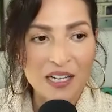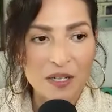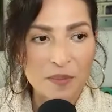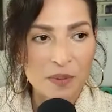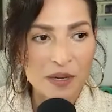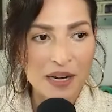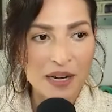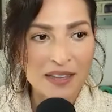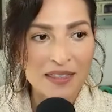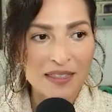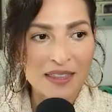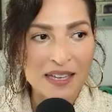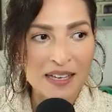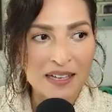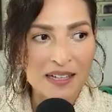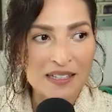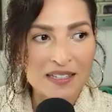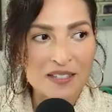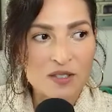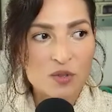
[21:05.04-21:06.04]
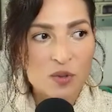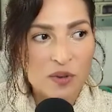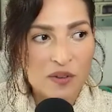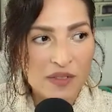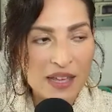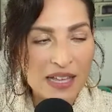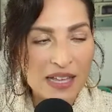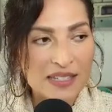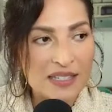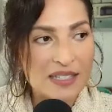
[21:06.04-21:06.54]
But I think it's sort of
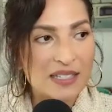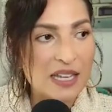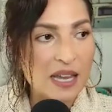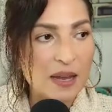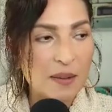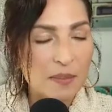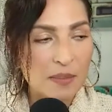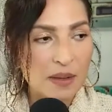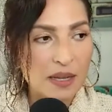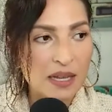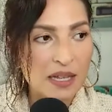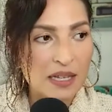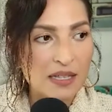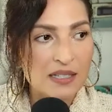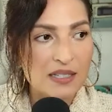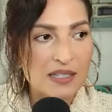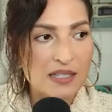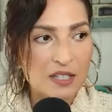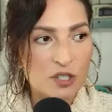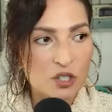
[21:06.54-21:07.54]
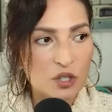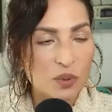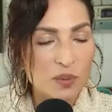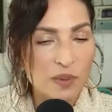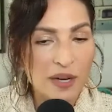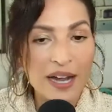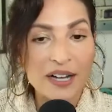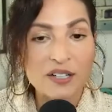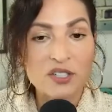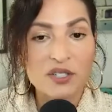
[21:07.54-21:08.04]
that same instinctual
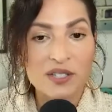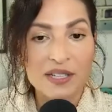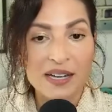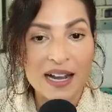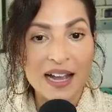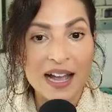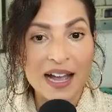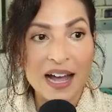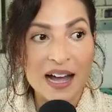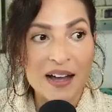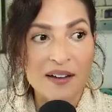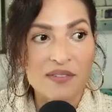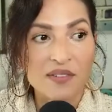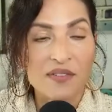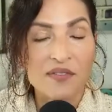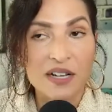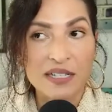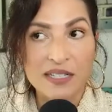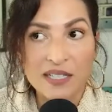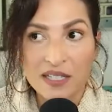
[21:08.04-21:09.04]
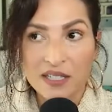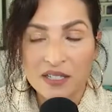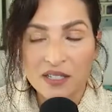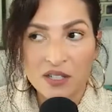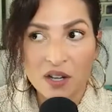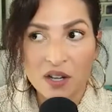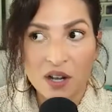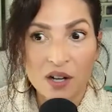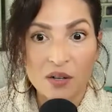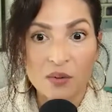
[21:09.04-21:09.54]
reaction that I have if I see a
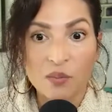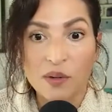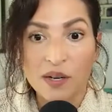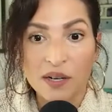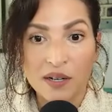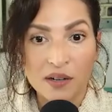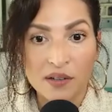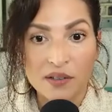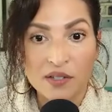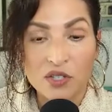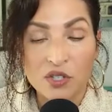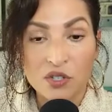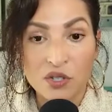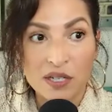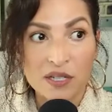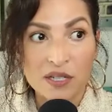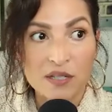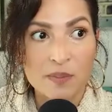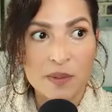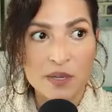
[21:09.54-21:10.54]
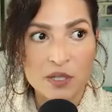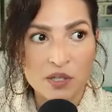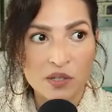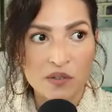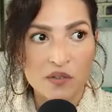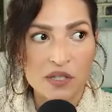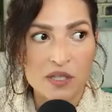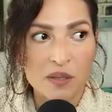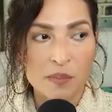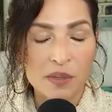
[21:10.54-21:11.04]
dog running on the street, especially
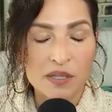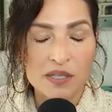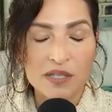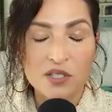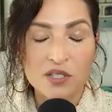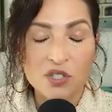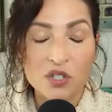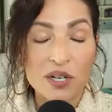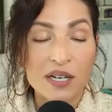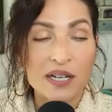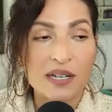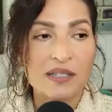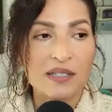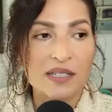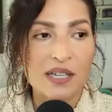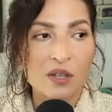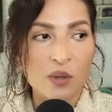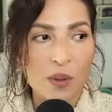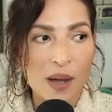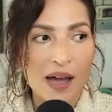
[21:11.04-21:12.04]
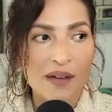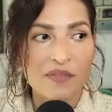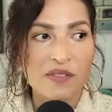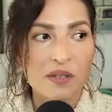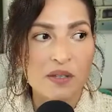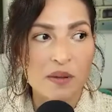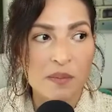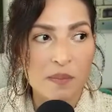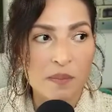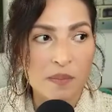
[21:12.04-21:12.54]
if it's a busy street. It's like you have
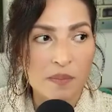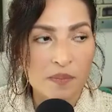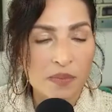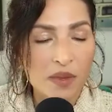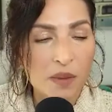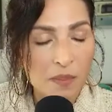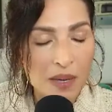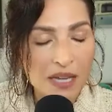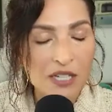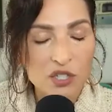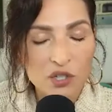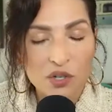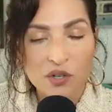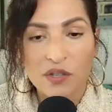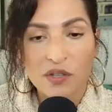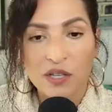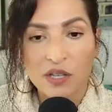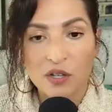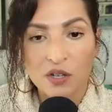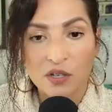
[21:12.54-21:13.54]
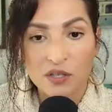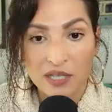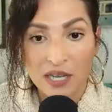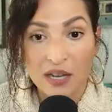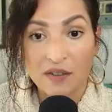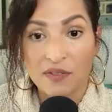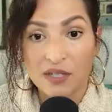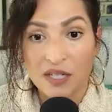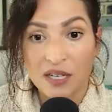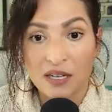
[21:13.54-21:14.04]
to make sure that your
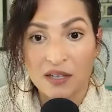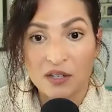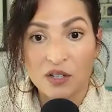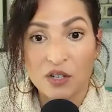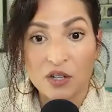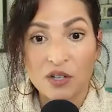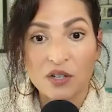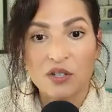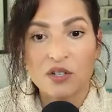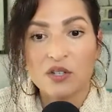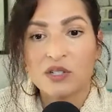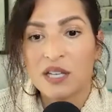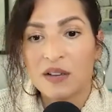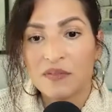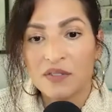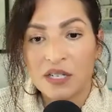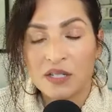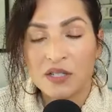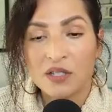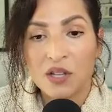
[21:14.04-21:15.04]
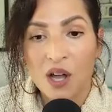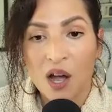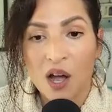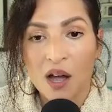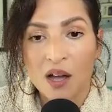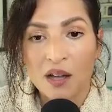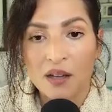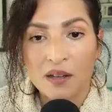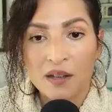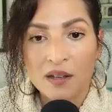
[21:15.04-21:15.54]
safety, your your safety is
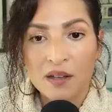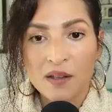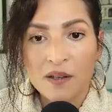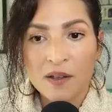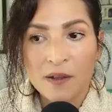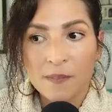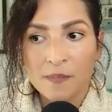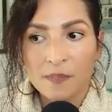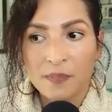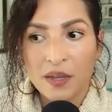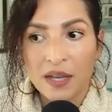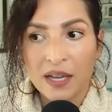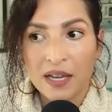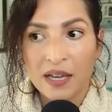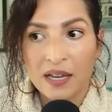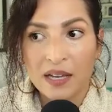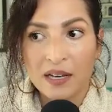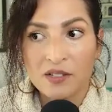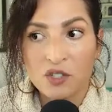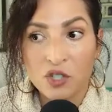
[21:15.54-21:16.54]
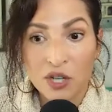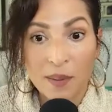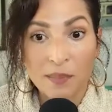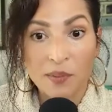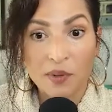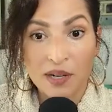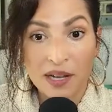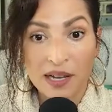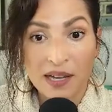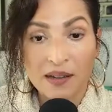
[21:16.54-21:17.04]
not in
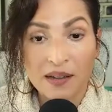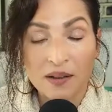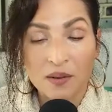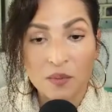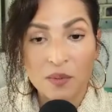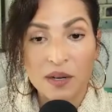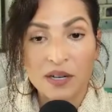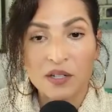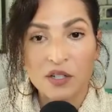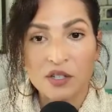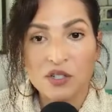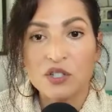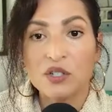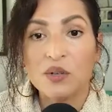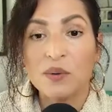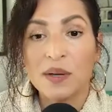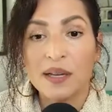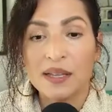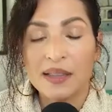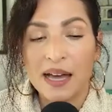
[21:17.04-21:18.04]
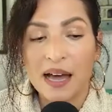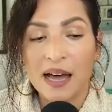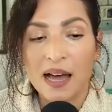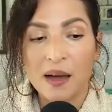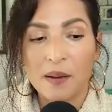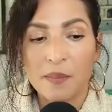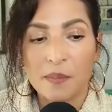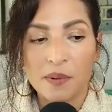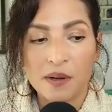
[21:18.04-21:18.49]
jeopardy when you're doing that.